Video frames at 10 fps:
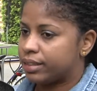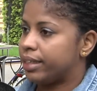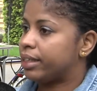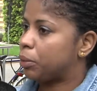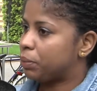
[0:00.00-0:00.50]

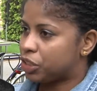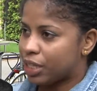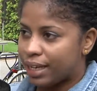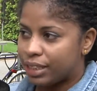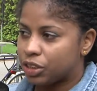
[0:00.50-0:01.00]
It can be
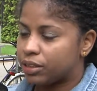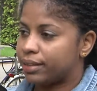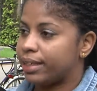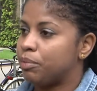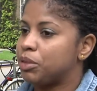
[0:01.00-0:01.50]
challenging at
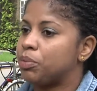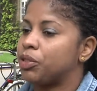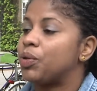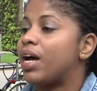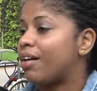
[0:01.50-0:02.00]
times, but
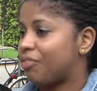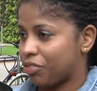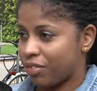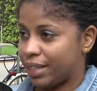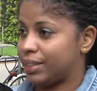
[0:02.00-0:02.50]
you have to
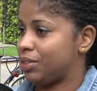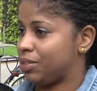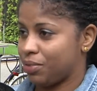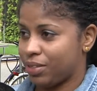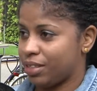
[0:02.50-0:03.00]
rise to the
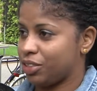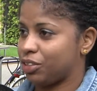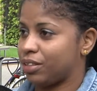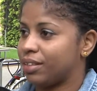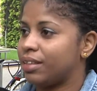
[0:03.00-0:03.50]

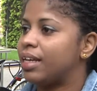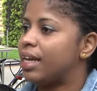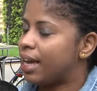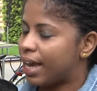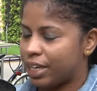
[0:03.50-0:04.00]
occasion,
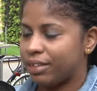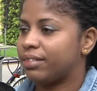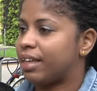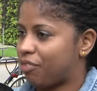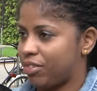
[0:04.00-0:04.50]
and
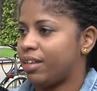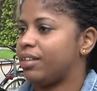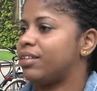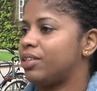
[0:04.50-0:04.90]
definitely